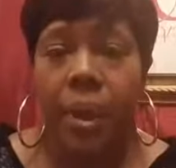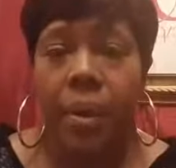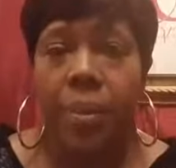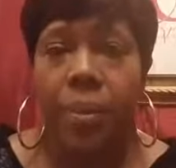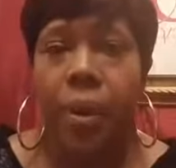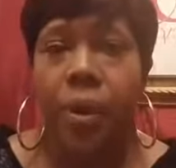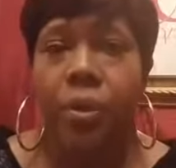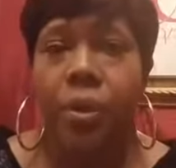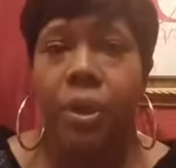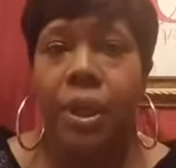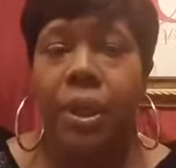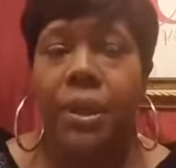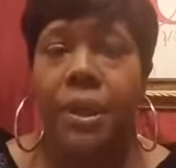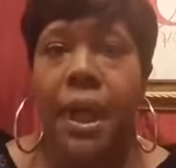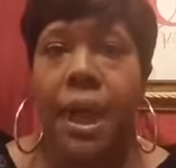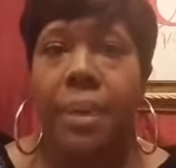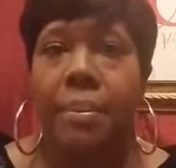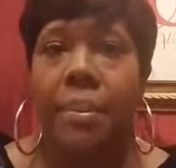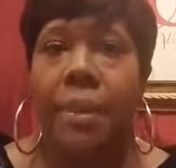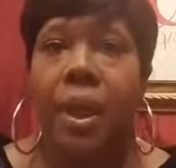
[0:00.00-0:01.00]
most of the
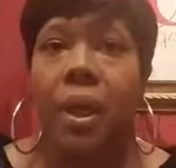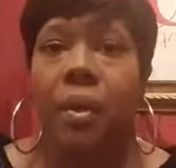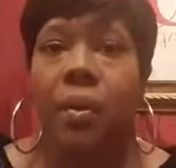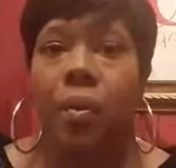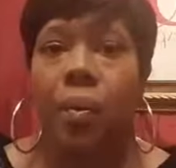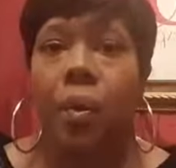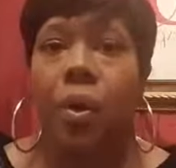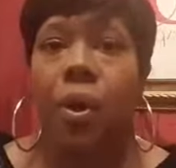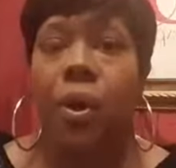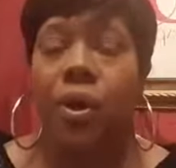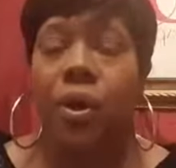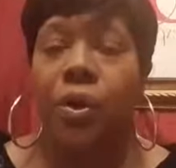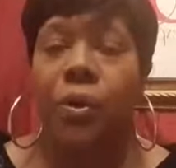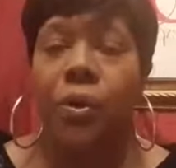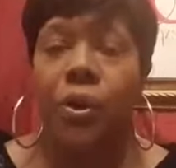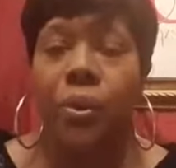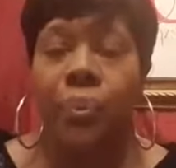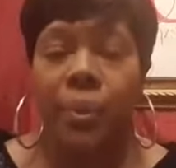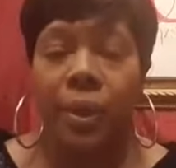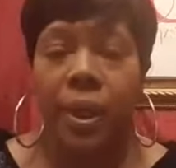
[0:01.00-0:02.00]
time, men want you
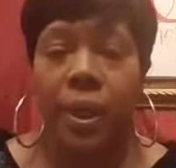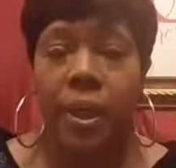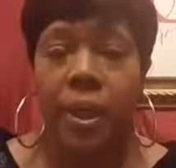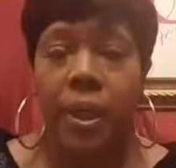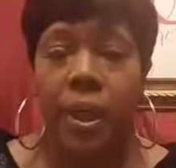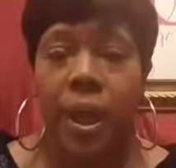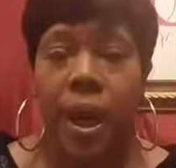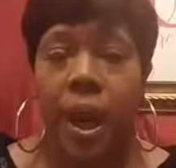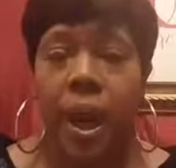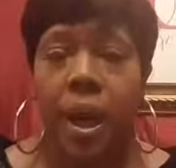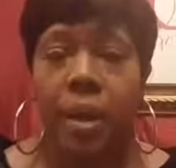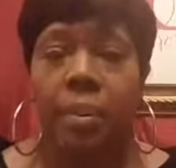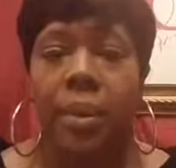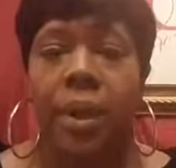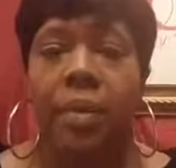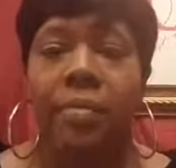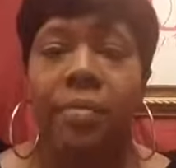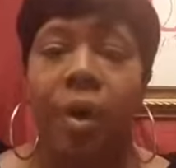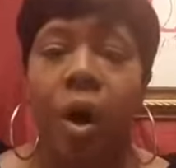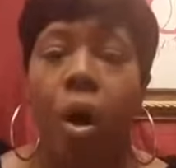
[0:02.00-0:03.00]
to be
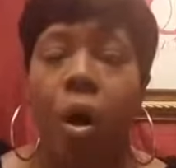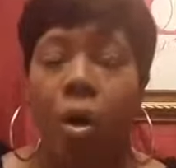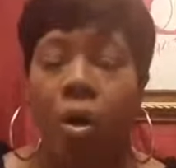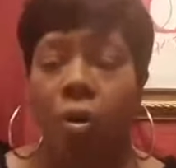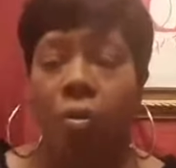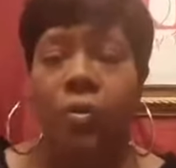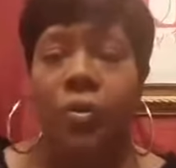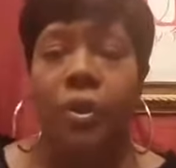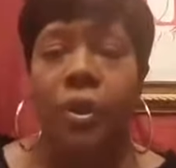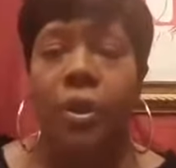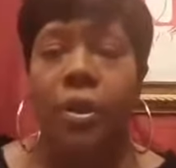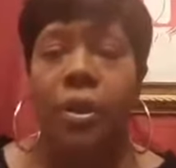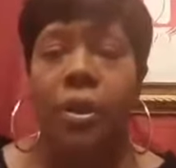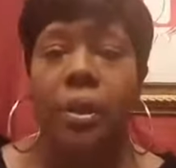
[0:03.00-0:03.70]
involved